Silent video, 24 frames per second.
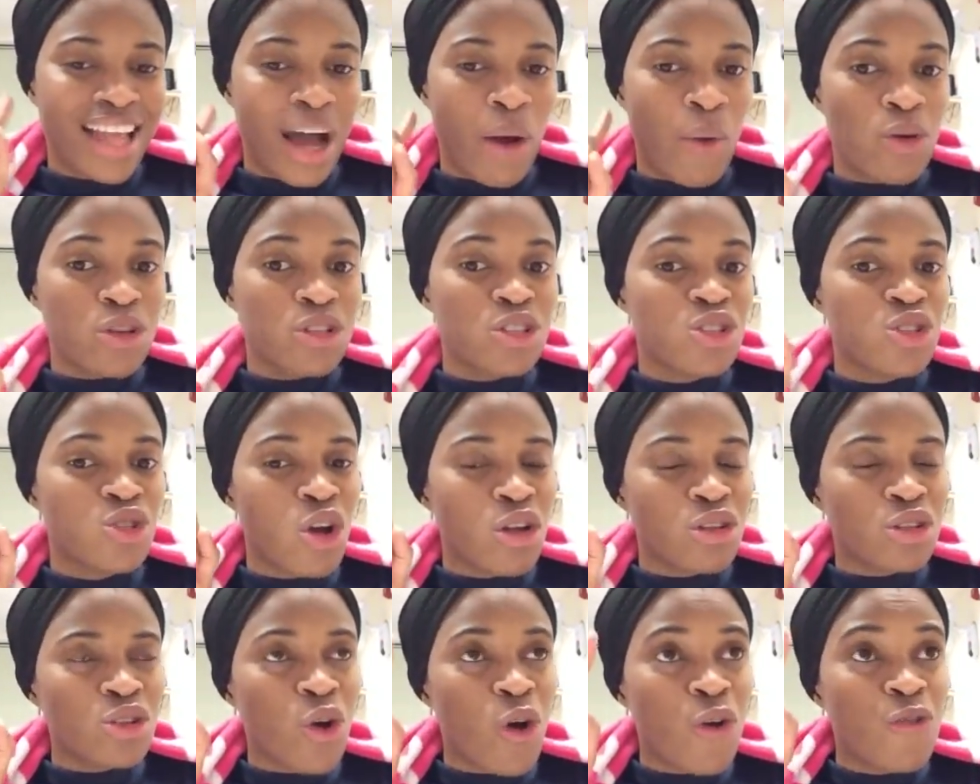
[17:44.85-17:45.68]
that was
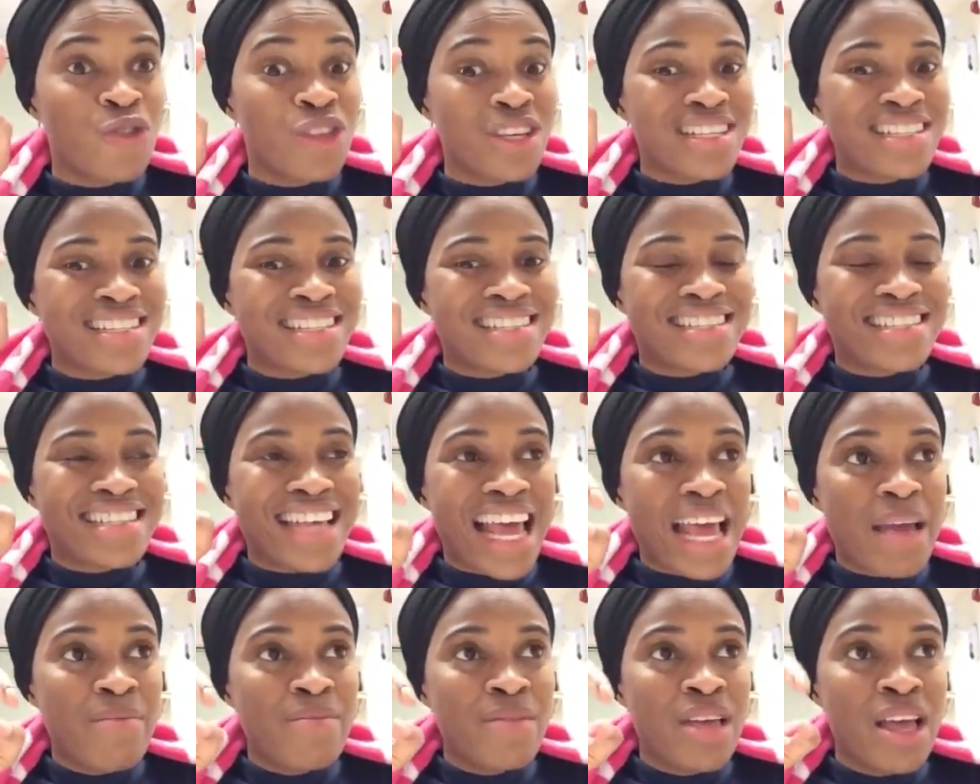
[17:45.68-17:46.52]
not of the
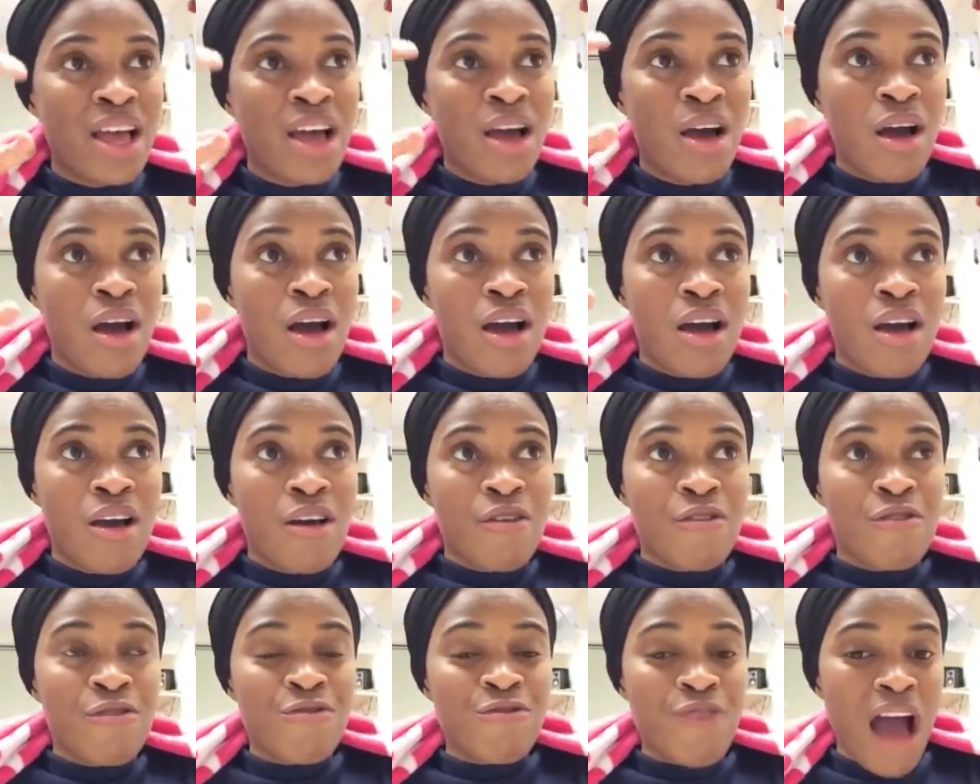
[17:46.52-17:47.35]
same
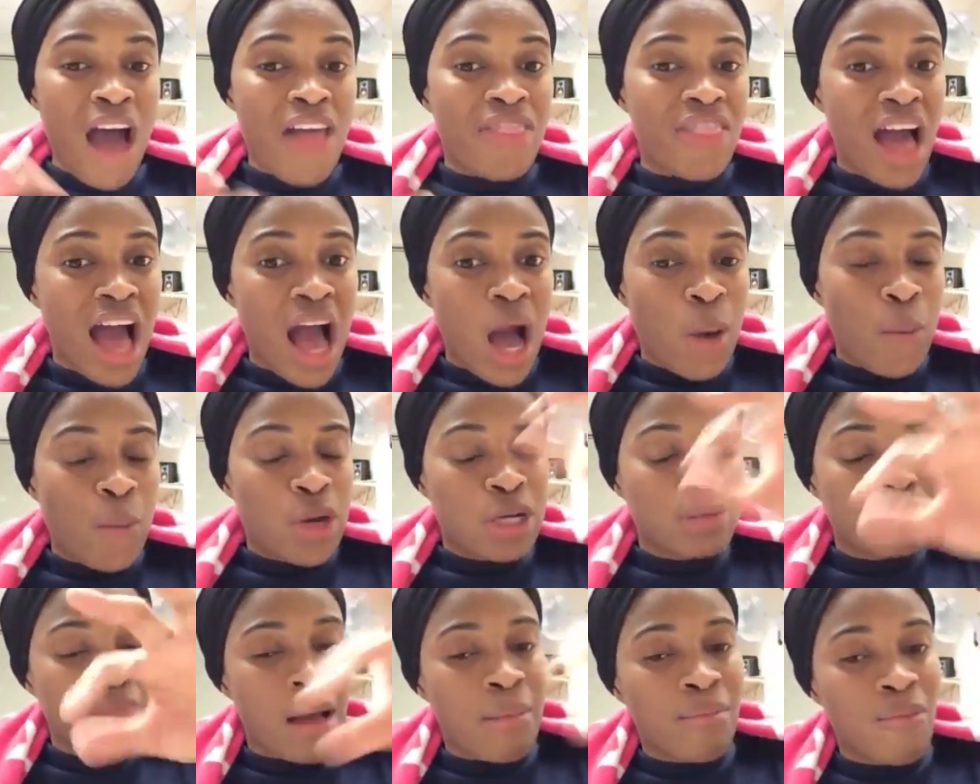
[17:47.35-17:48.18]
father
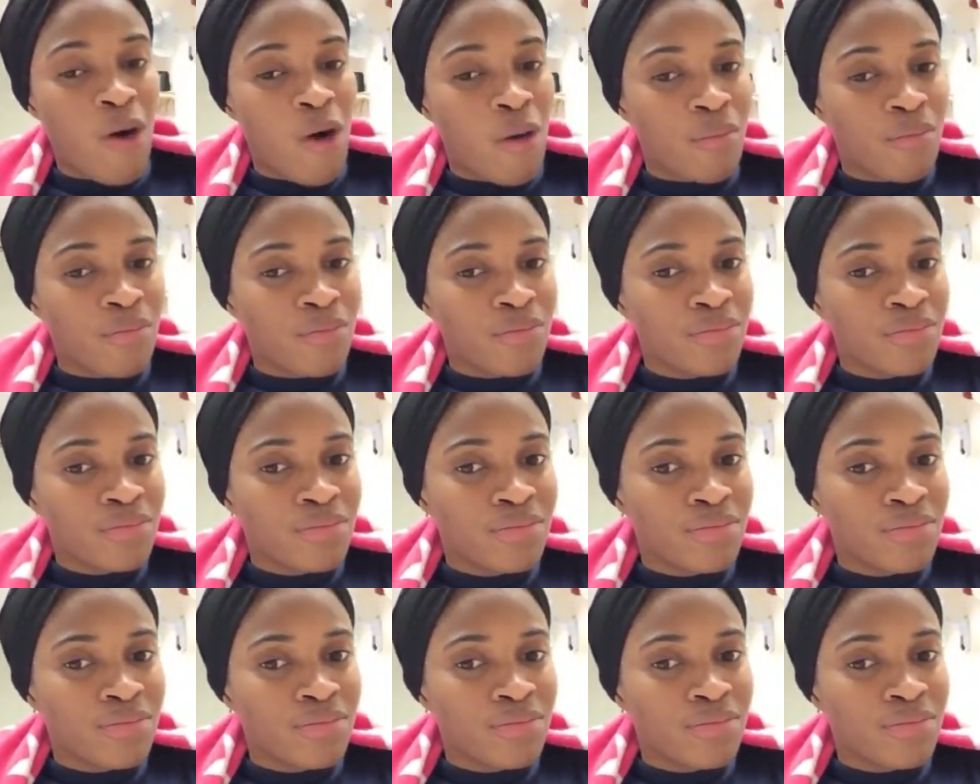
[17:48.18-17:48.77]
with my mom.